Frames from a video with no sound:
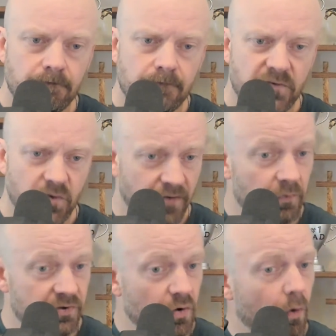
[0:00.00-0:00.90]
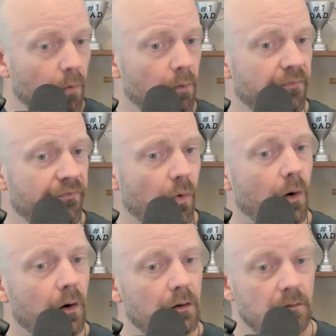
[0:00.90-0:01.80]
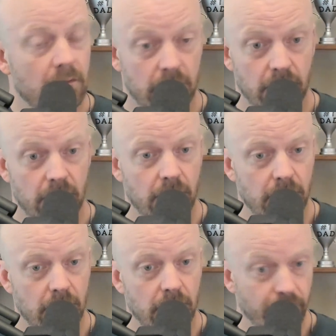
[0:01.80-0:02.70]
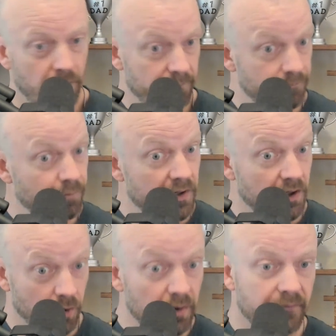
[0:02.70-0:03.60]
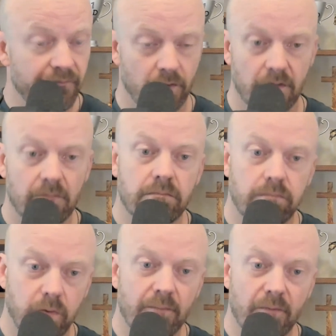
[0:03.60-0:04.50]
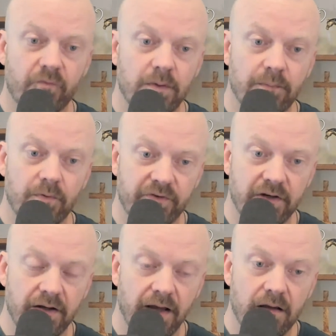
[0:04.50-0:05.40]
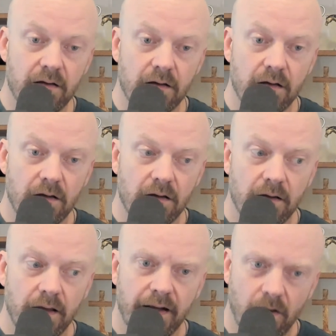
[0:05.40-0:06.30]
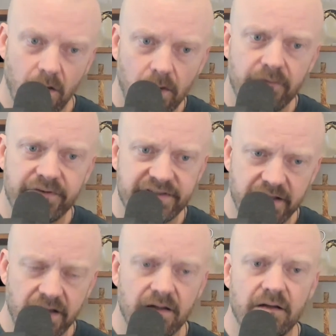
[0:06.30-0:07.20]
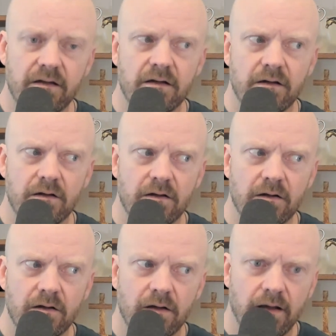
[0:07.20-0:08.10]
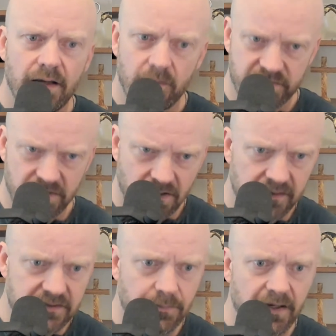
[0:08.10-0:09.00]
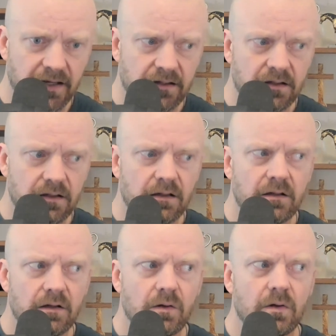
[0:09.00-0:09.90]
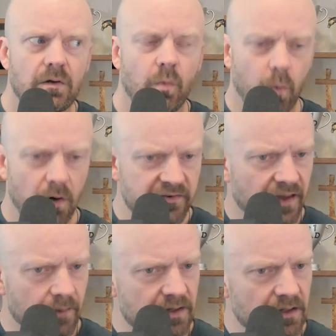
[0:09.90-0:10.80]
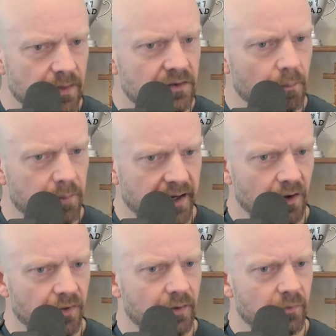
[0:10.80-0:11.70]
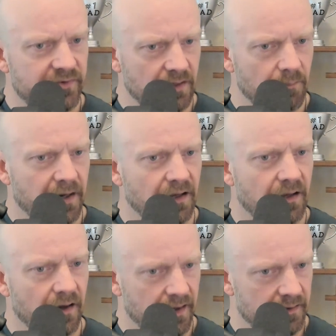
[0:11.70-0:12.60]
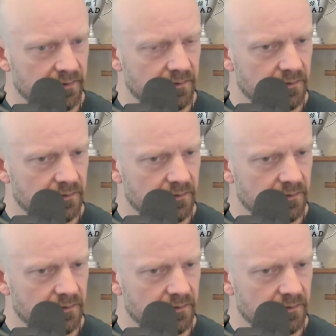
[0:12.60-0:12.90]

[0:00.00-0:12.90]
So if I was normal before, pretty good for what most people see today, and all of a sudden I was constipated What does that mean about the bile that was in my gut?